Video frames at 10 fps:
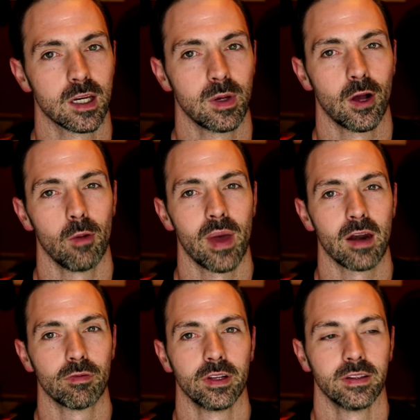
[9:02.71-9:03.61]
be called
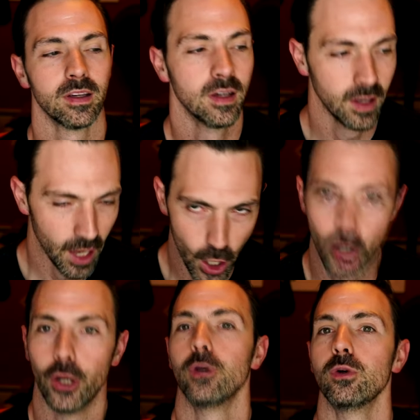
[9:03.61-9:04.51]
Battlefield
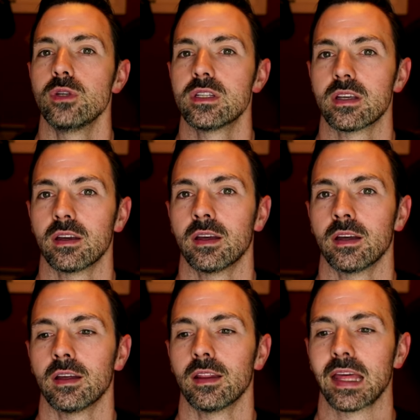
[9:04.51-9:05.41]
news
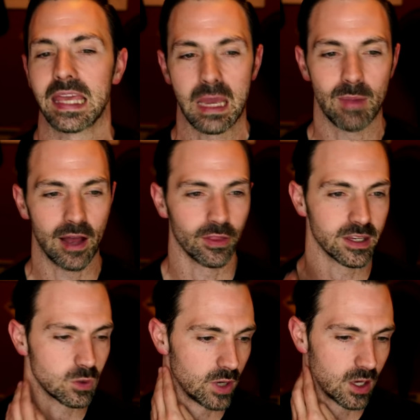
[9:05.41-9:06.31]
that came out
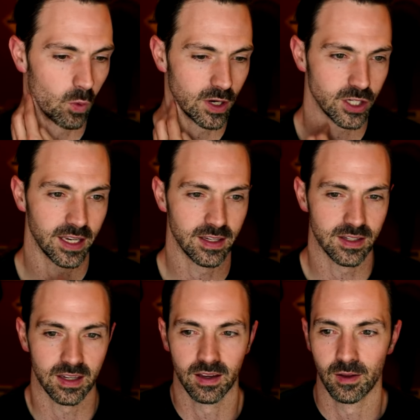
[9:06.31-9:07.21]
this week which
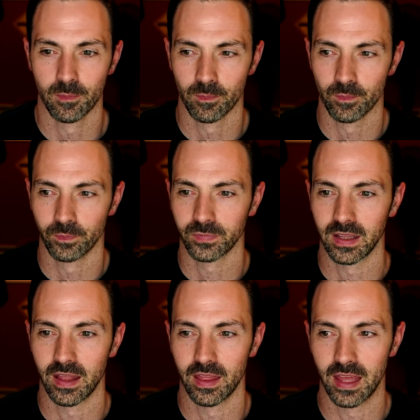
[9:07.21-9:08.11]
is
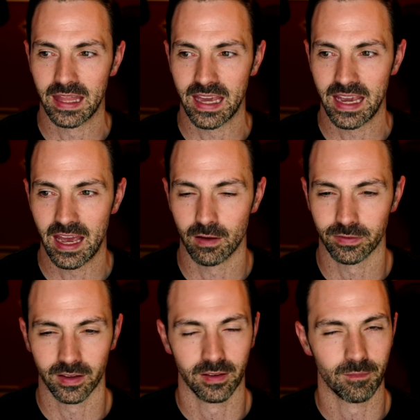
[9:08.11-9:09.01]
that they have
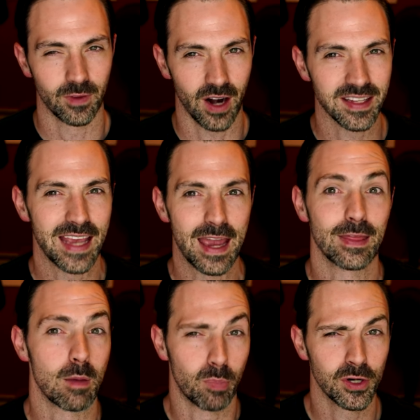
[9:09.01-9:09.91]
they're not saying
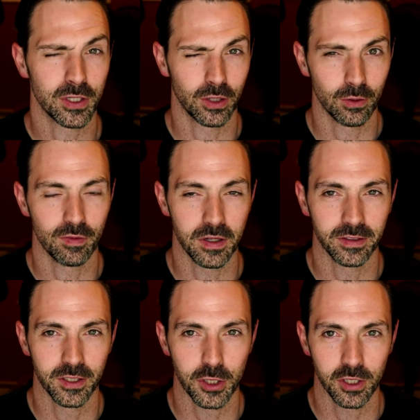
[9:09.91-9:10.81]
they pushed the reveal
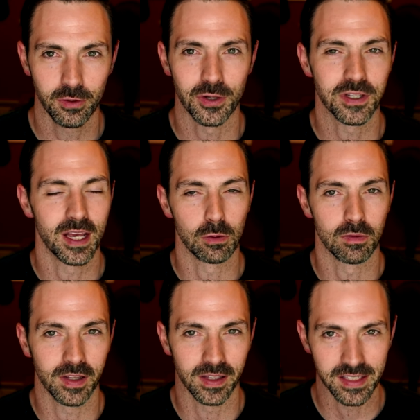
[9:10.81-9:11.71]
to June, they're saying the
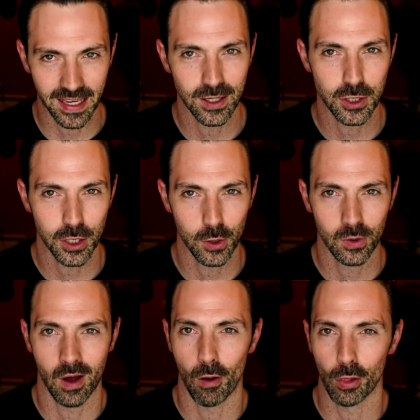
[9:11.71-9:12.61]
reveal is in June,
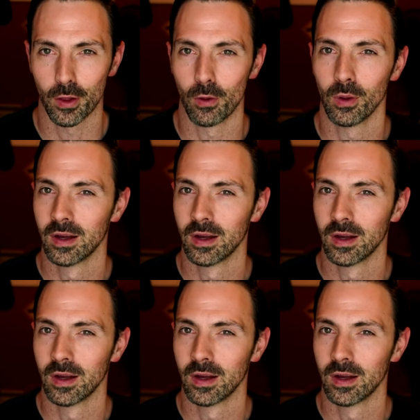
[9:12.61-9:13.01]
although